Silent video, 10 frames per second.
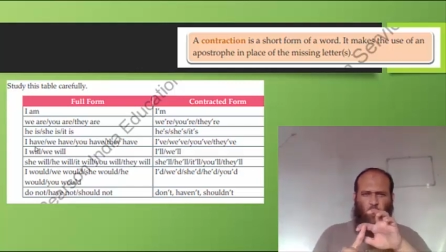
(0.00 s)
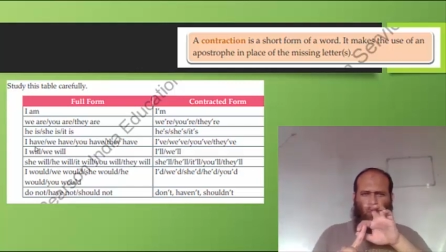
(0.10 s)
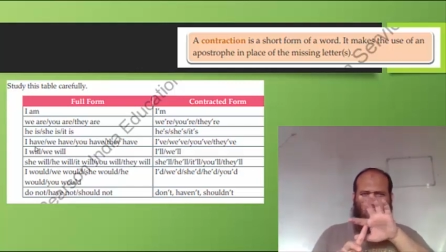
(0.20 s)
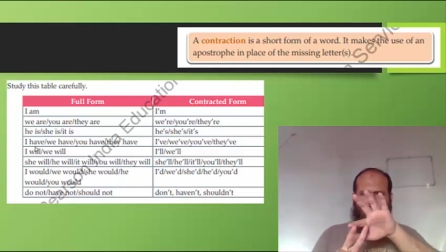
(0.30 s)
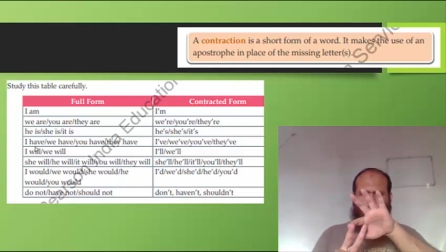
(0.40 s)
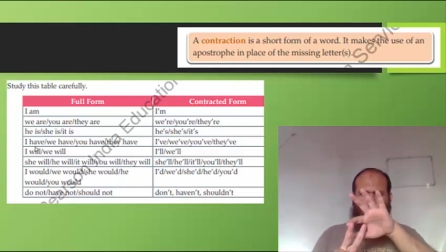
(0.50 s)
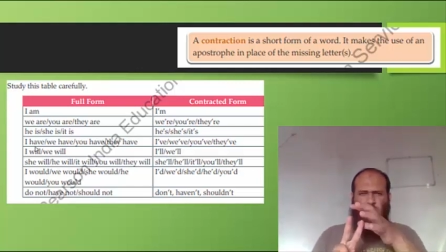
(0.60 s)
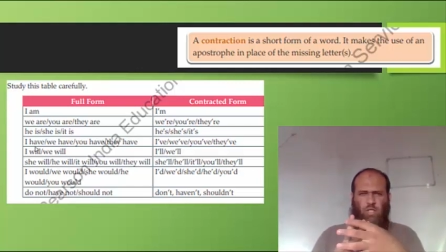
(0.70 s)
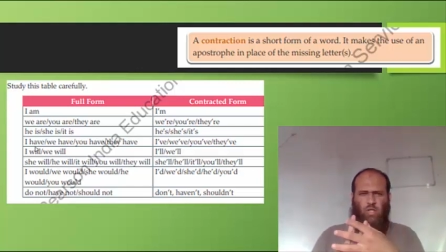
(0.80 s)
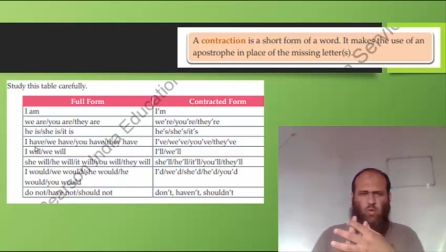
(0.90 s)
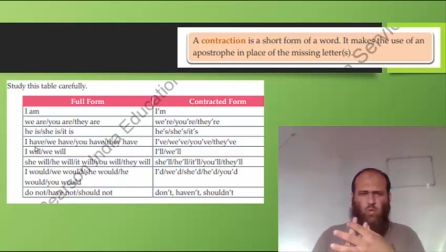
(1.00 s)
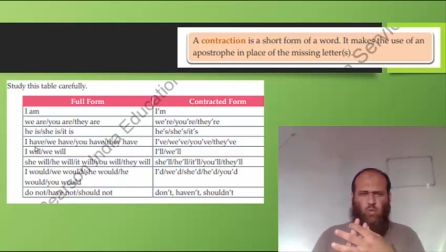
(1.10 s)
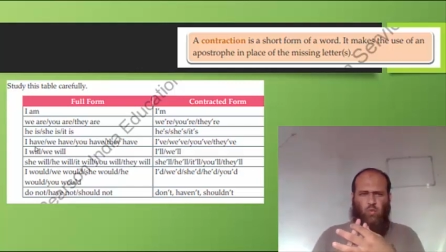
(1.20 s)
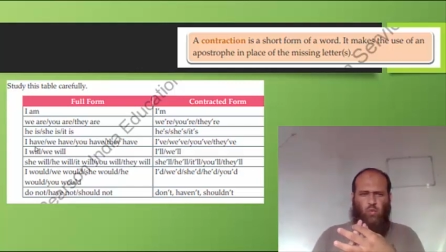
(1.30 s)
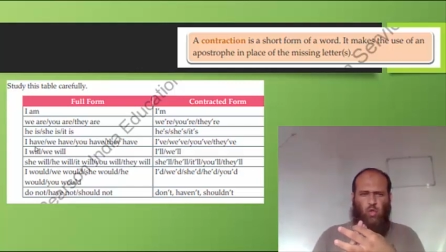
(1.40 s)
We would,
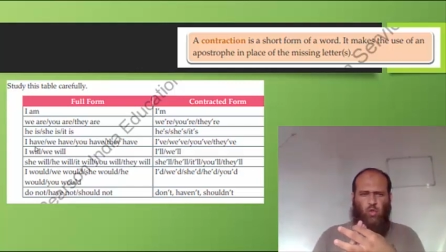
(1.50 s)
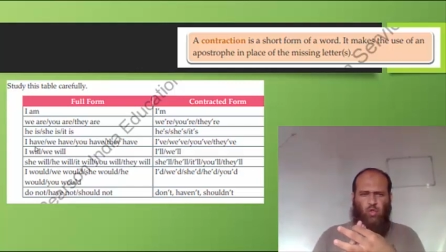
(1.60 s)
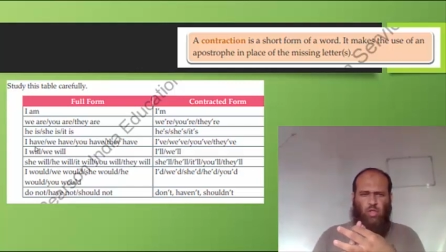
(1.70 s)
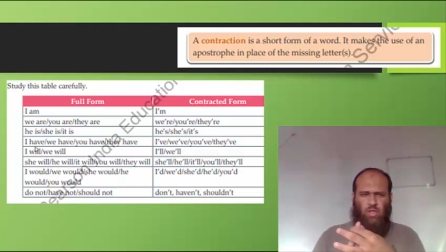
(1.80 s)
you'd.